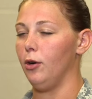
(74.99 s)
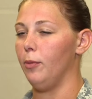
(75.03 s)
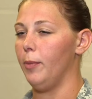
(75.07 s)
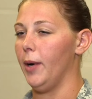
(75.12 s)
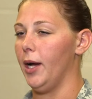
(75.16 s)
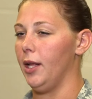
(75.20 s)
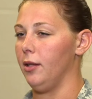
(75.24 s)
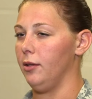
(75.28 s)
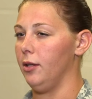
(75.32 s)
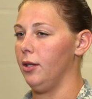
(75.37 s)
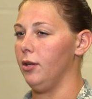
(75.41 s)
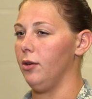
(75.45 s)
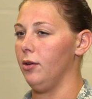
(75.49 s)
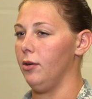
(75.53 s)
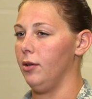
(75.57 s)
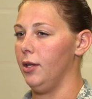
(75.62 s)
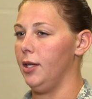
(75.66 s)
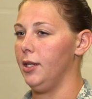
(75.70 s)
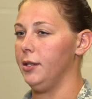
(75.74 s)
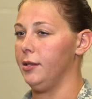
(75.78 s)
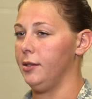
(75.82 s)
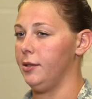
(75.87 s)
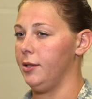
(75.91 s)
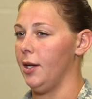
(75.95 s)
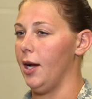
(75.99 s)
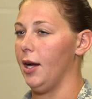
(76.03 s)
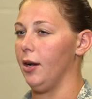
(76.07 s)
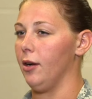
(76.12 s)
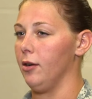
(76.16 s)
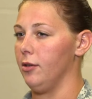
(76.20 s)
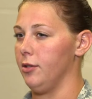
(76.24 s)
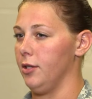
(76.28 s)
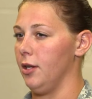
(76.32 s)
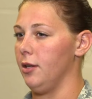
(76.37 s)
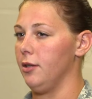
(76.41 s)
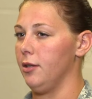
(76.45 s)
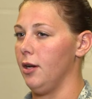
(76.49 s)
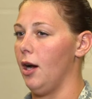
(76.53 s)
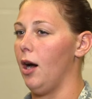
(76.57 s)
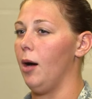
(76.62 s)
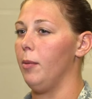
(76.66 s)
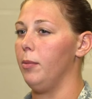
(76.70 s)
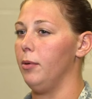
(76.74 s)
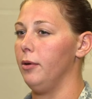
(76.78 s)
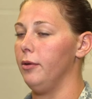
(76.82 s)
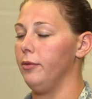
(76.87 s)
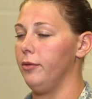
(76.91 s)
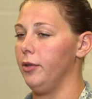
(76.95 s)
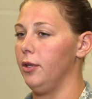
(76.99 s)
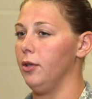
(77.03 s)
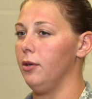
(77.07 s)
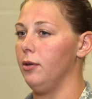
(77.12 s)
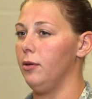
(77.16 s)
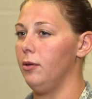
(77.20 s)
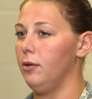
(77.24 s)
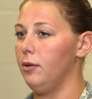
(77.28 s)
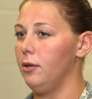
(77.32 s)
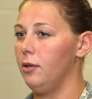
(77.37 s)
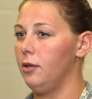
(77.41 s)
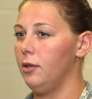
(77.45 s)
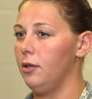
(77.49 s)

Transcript: by little, it staggers on top of you